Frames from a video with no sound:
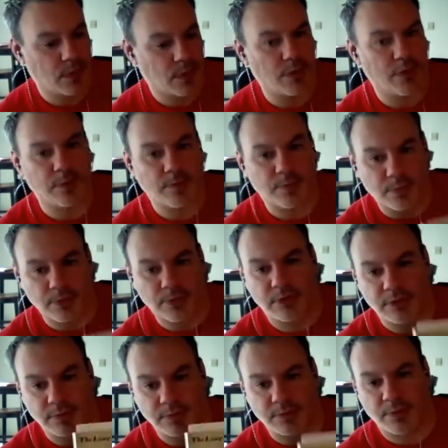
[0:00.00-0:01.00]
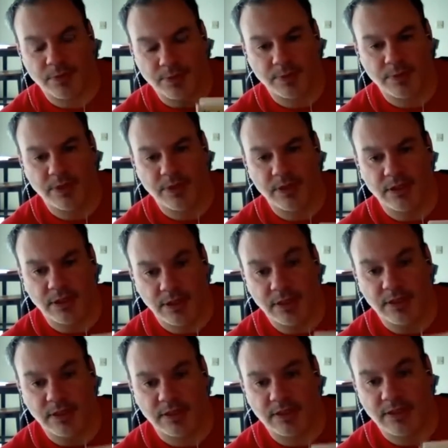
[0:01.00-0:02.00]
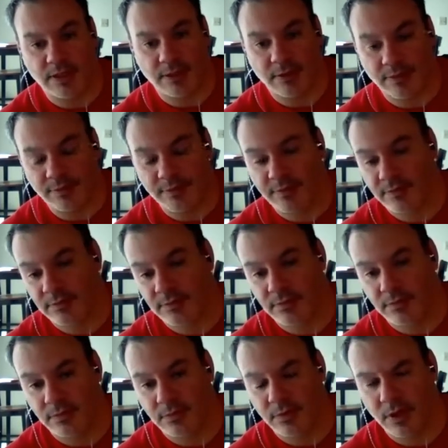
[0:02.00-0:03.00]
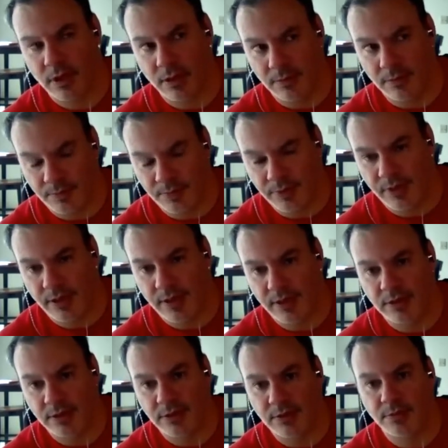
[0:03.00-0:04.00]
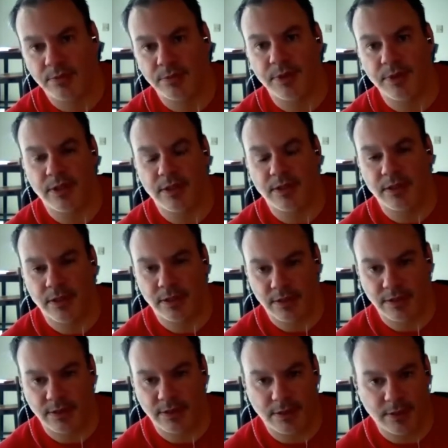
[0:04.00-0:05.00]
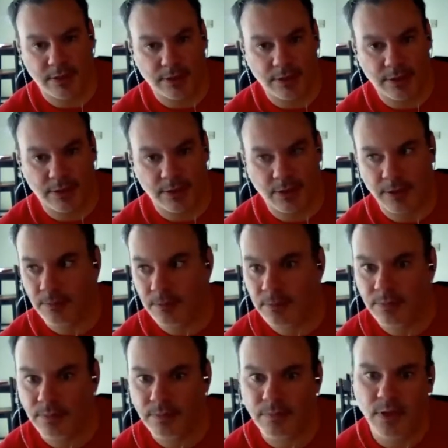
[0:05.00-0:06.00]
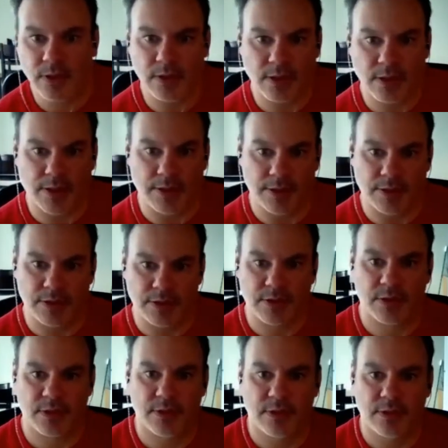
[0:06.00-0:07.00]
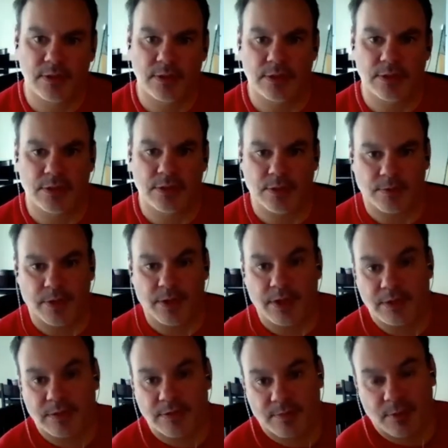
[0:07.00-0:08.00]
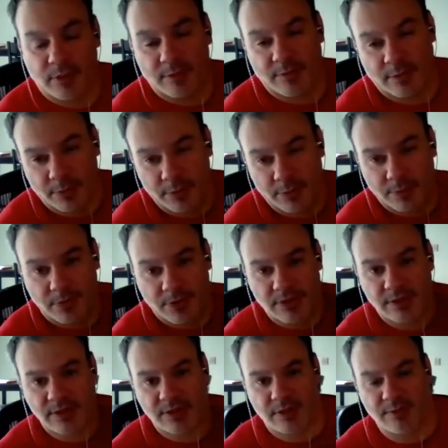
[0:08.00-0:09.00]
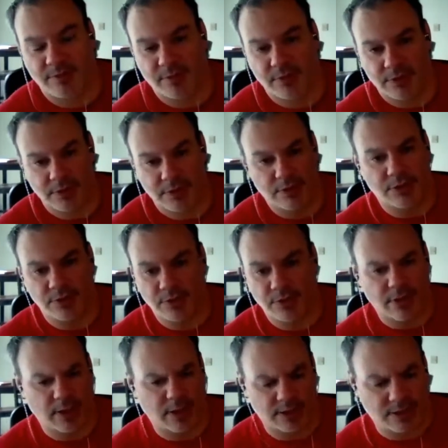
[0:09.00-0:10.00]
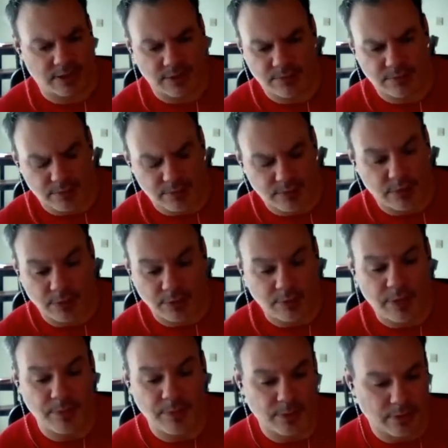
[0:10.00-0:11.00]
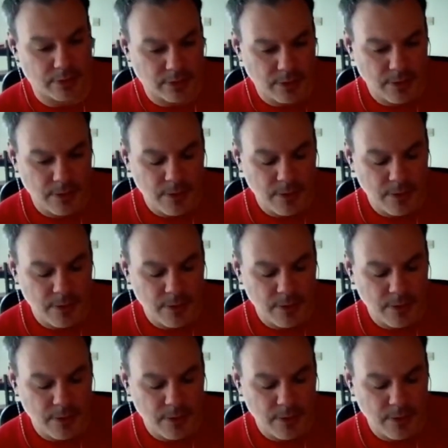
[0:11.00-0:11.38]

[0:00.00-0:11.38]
book is worth reading in itself, beyond reading it as a lens into the writings of Melville. The book itself can teach you a lot. It's a great book.